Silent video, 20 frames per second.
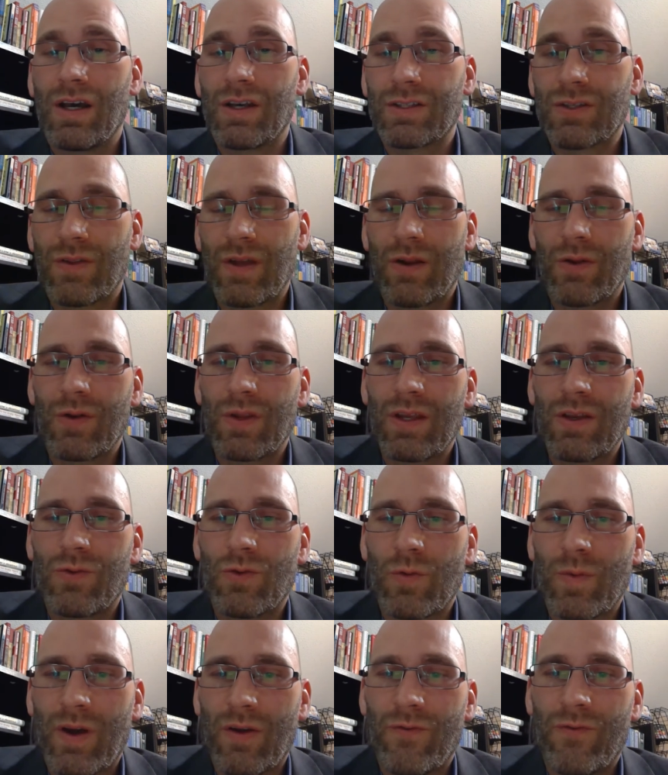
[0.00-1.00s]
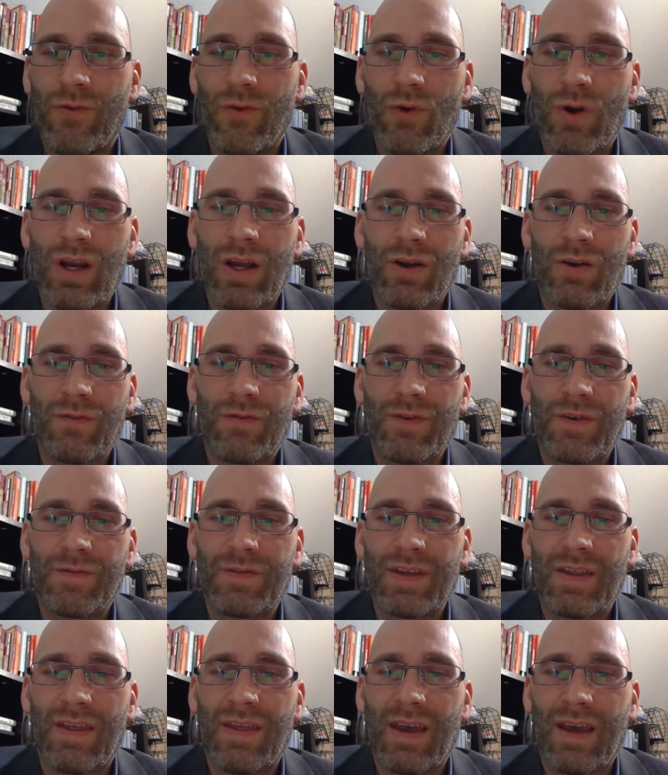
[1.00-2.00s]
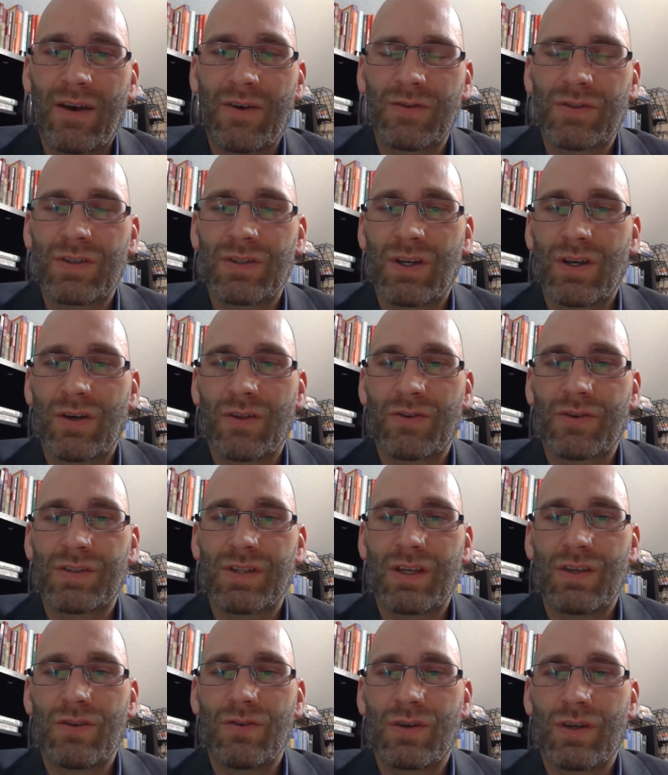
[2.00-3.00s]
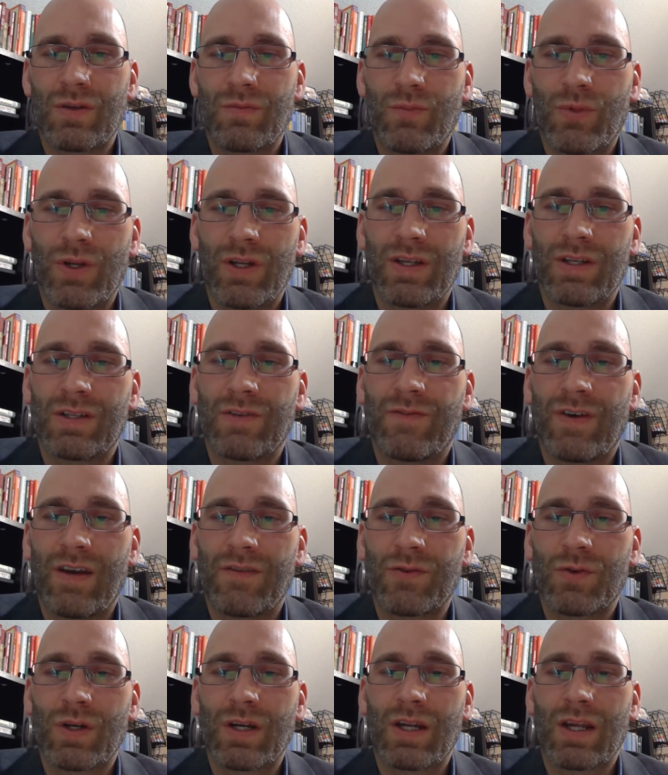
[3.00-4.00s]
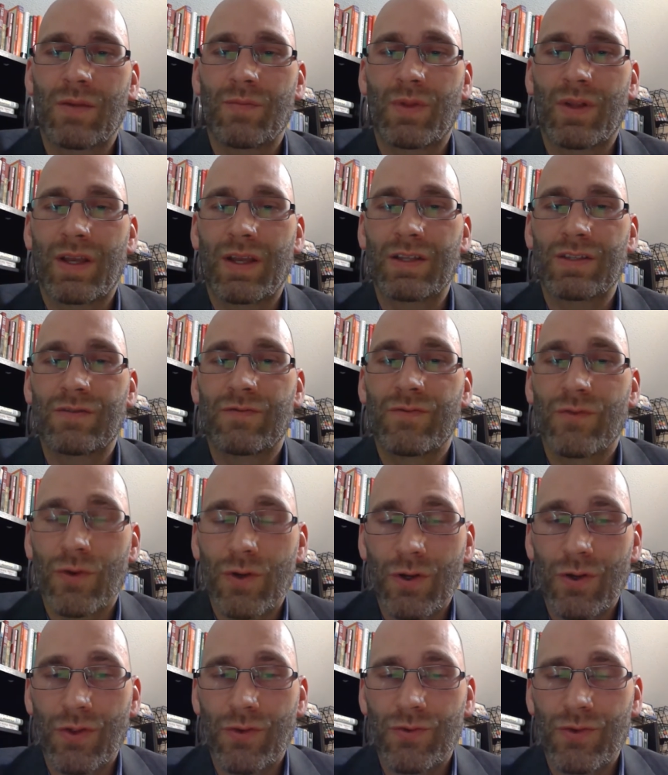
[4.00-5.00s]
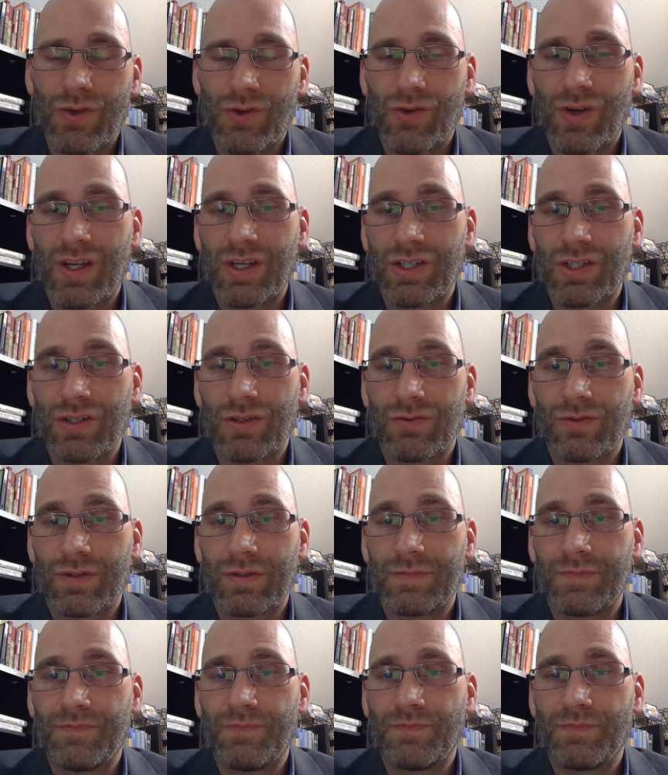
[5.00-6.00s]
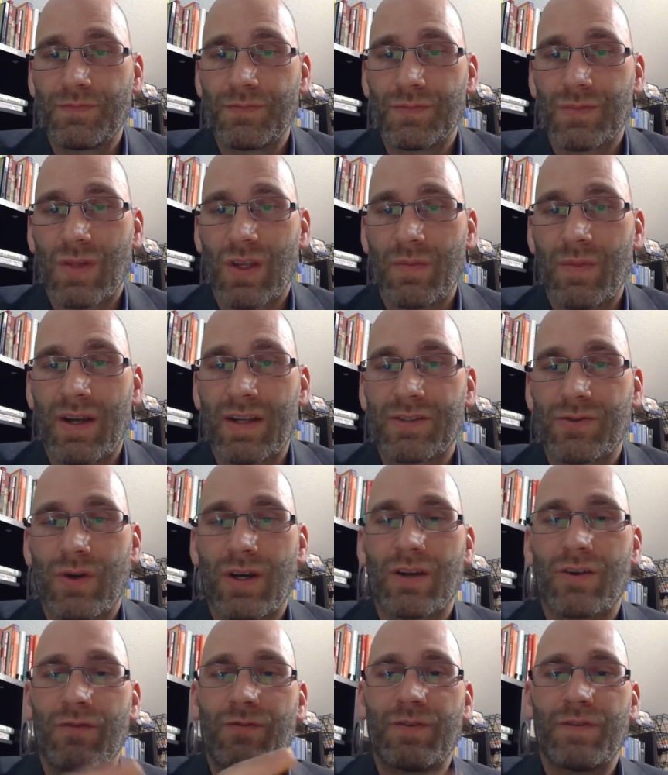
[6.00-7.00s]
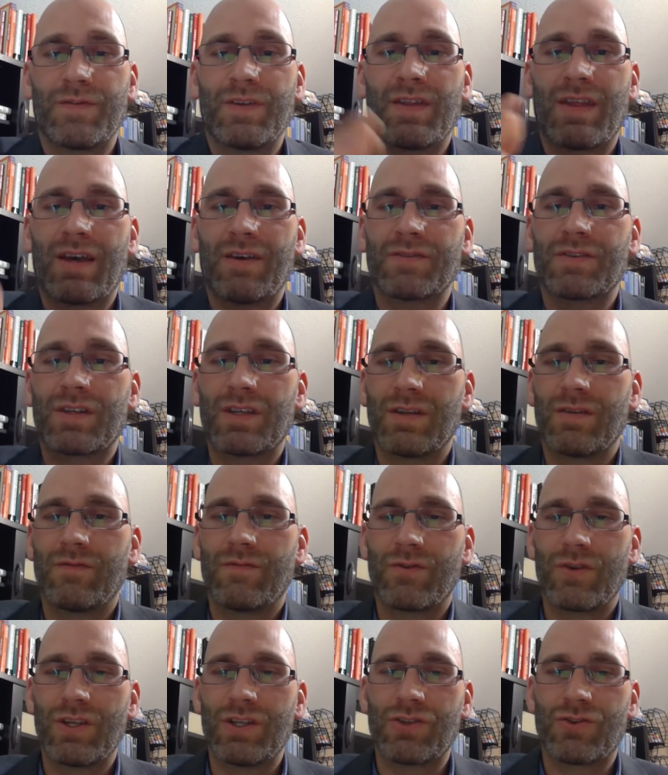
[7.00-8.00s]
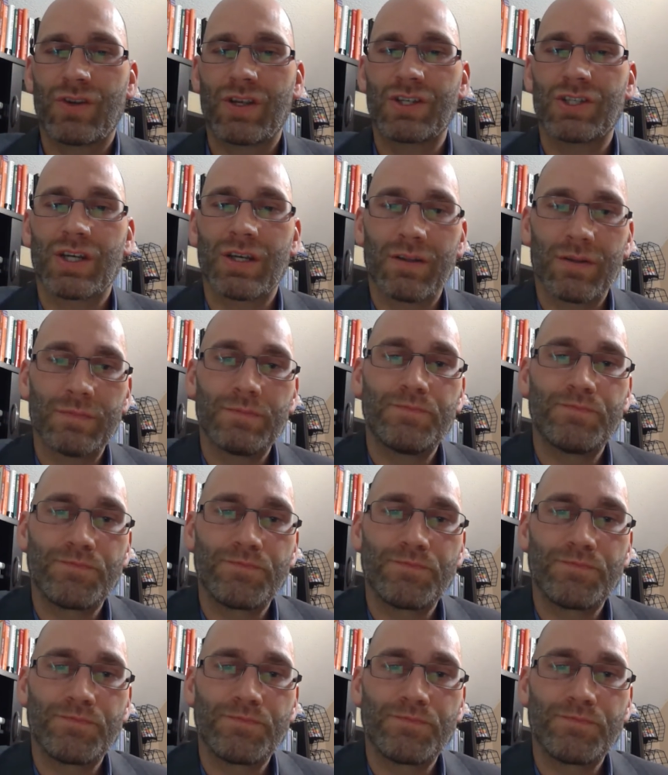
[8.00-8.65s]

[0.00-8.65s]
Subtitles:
So that would equal about $450,000 that you could put into 529 plans for your 3 grandchildren combined. So $150,000 for each grandchild.